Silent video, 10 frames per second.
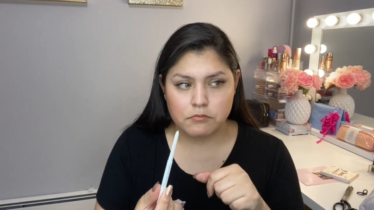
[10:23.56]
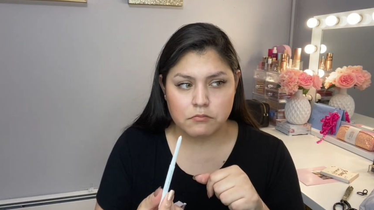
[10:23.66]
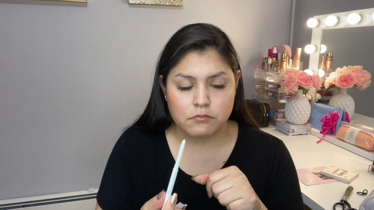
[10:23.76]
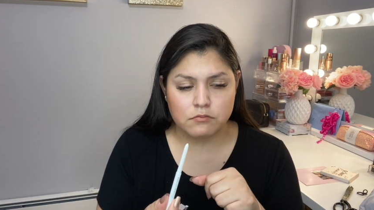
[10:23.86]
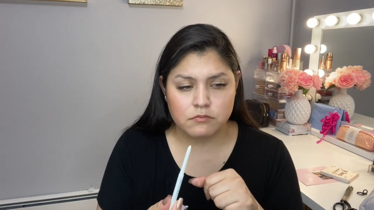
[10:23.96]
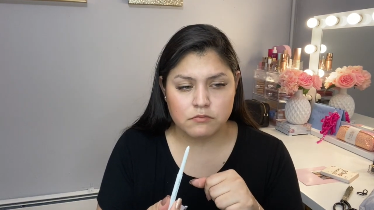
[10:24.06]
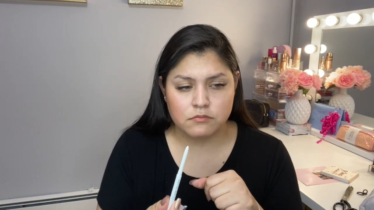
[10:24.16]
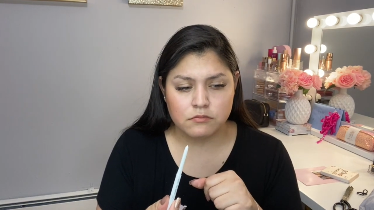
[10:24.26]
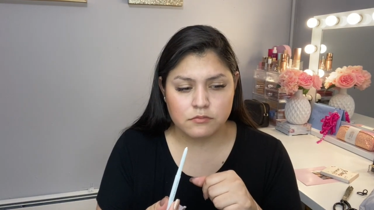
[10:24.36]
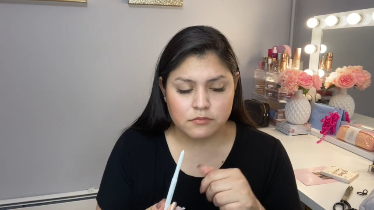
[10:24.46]

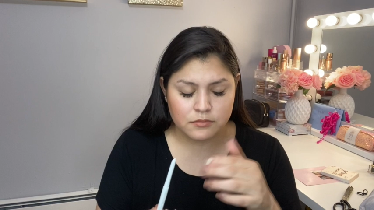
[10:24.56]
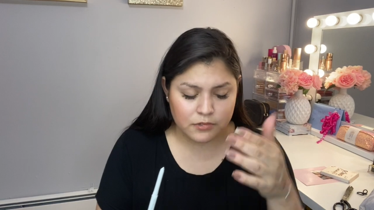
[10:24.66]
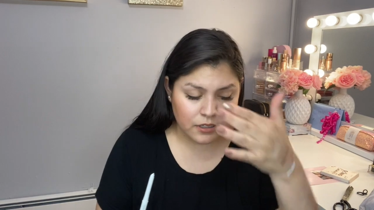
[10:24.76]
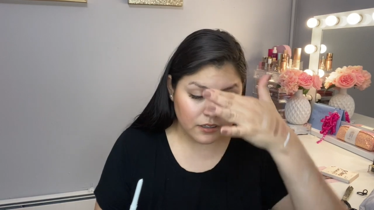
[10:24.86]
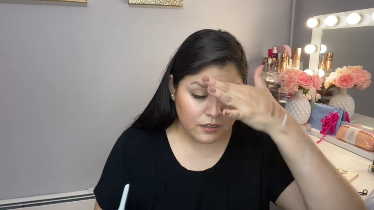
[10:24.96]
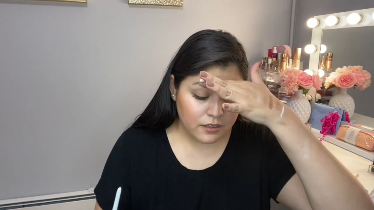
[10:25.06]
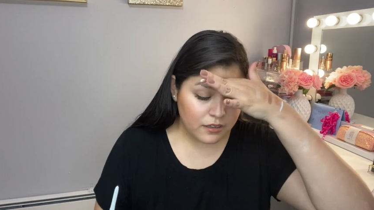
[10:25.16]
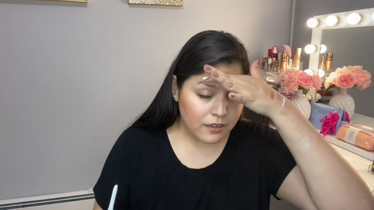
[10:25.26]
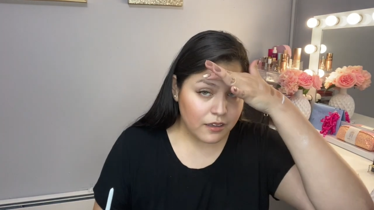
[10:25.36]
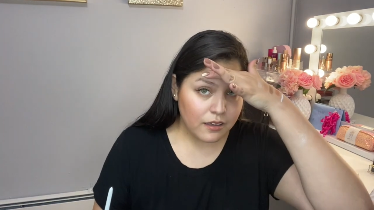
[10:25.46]

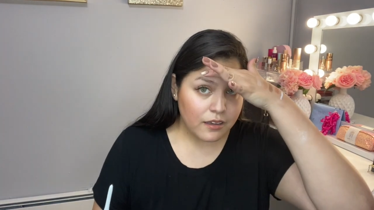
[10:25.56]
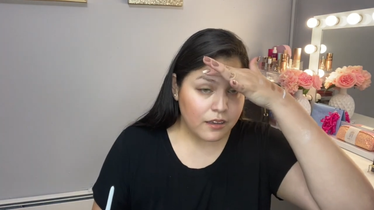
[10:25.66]
(silence)